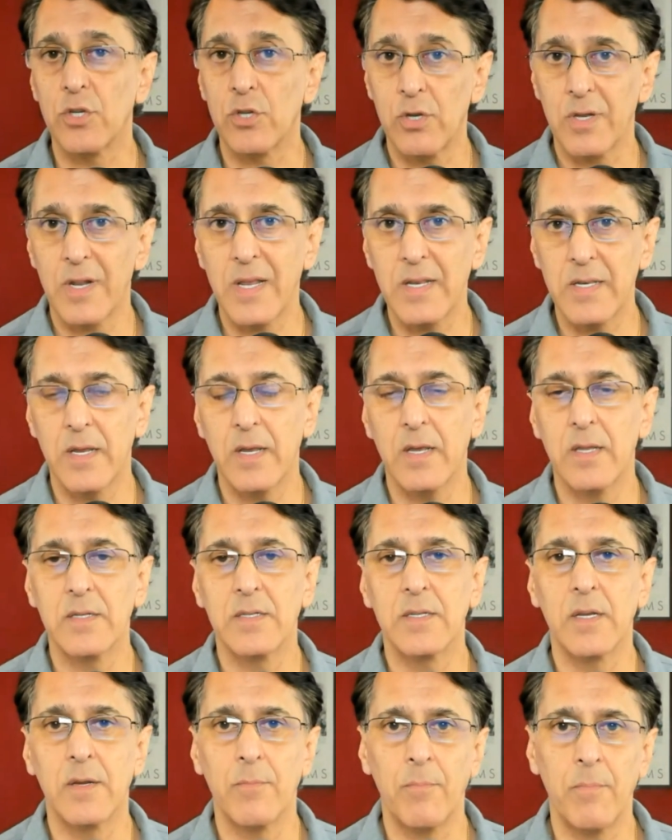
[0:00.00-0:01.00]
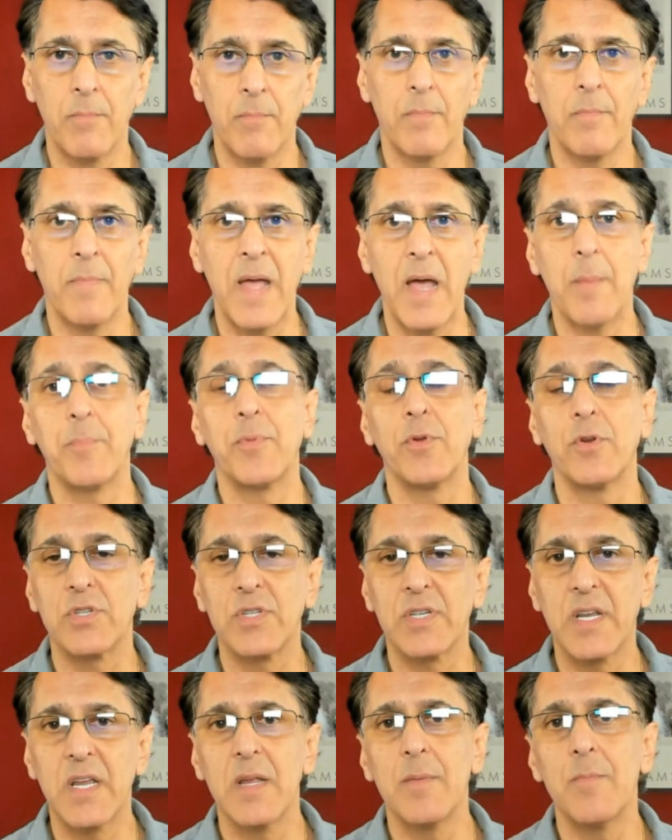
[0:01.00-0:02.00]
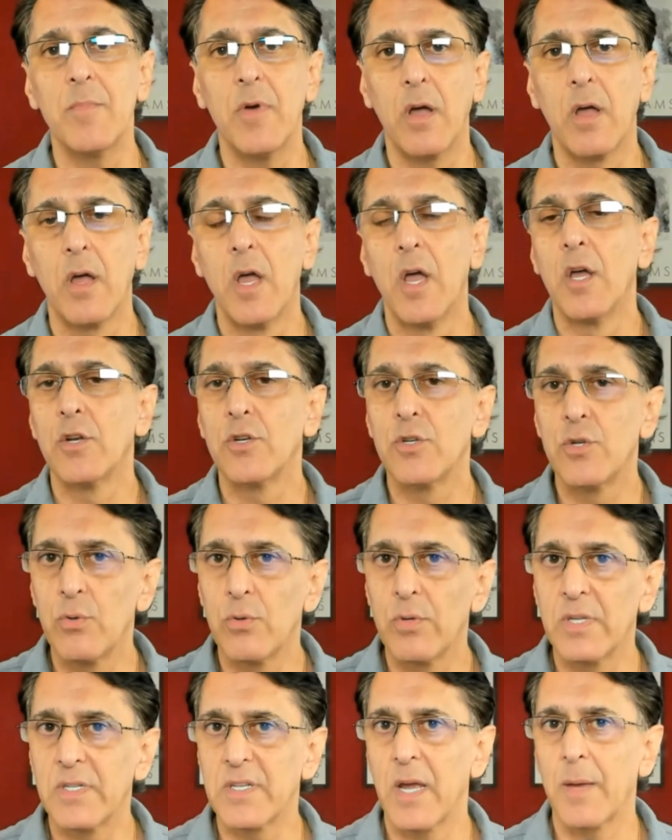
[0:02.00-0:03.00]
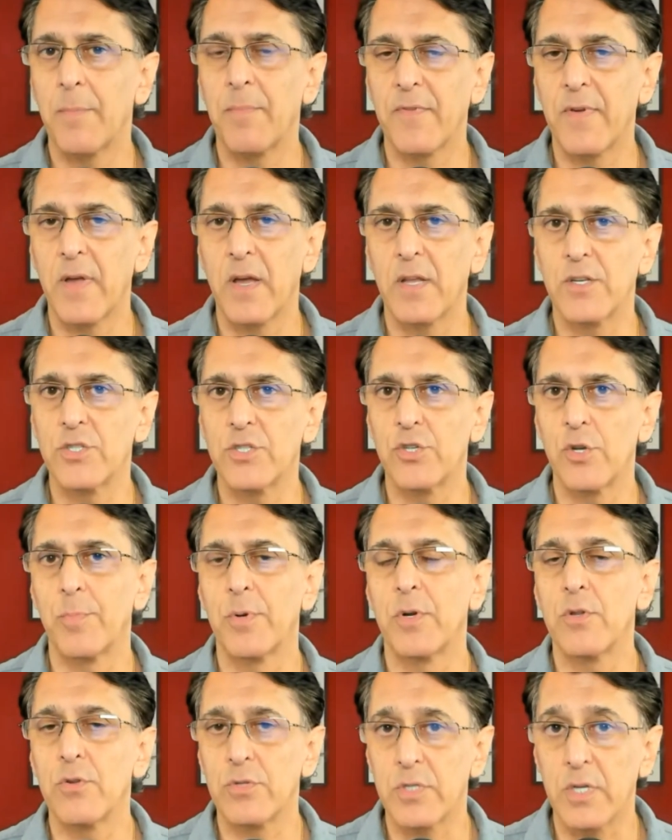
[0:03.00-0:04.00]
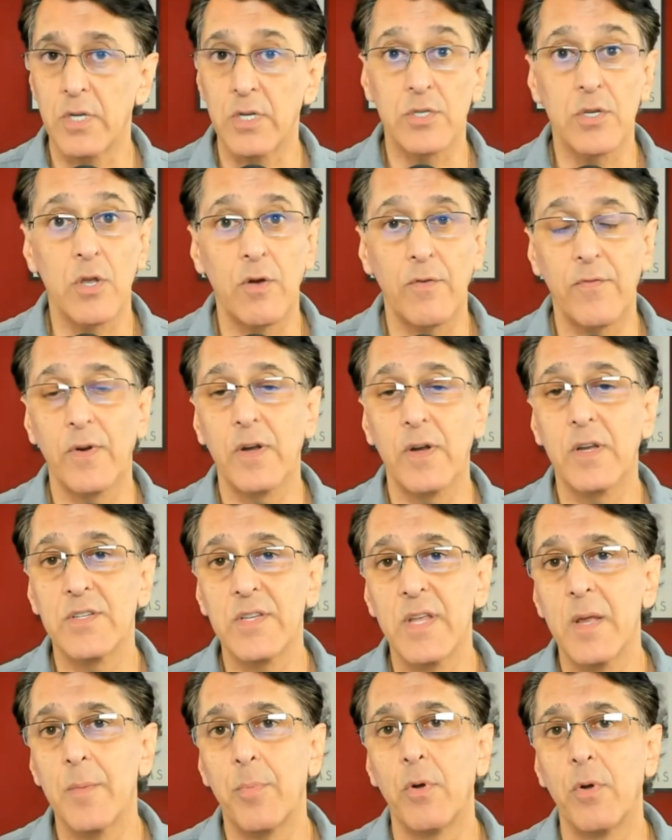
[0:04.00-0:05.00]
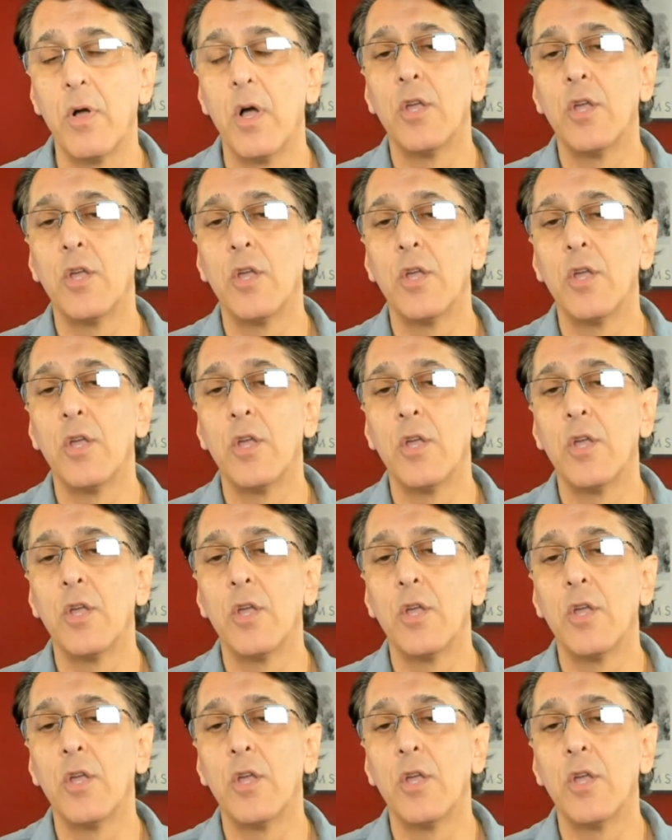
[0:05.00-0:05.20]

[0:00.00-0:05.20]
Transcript: a good idea to map your schema to the type of content you're producing. So for example,